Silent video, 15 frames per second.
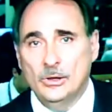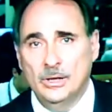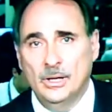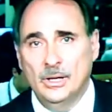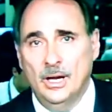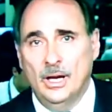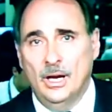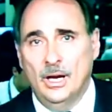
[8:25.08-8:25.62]

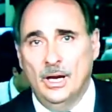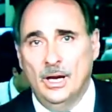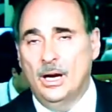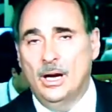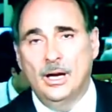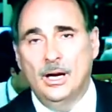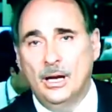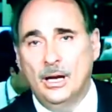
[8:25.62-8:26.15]
Uh,
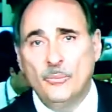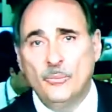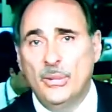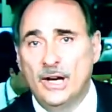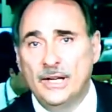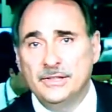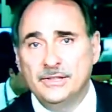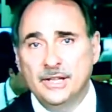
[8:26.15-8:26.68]
but
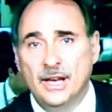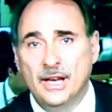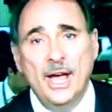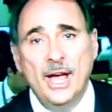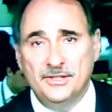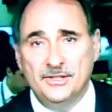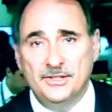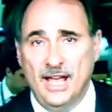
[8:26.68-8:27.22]
uh, either
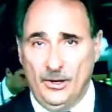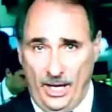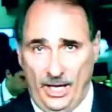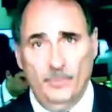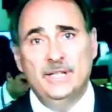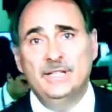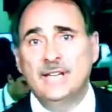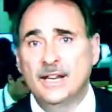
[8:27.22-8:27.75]
way, it's not a
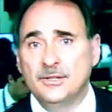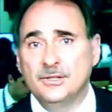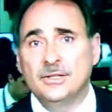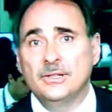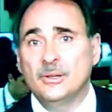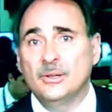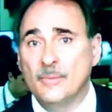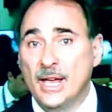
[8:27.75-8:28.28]

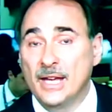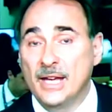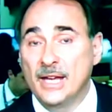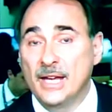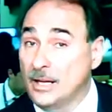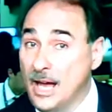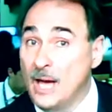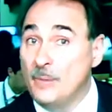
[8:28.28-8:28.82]
recommendation to make a
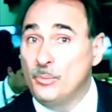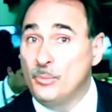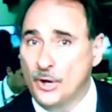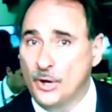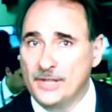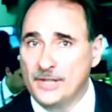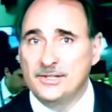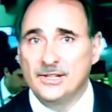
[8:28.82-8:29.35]
guy
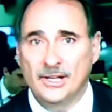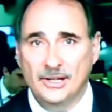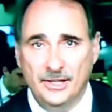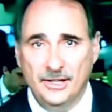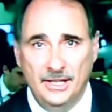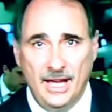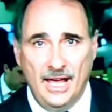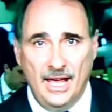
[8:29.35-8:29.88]
president of the United
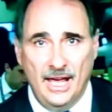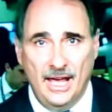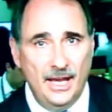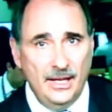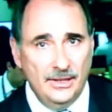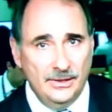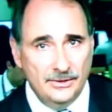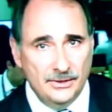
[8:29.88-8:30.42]
States.
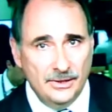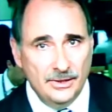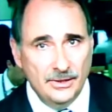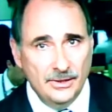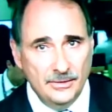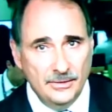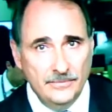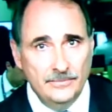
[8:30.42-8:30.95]
I, I want to
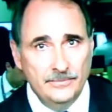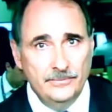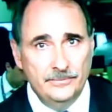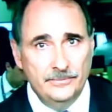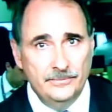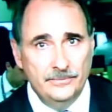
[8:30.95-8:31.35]
ask you something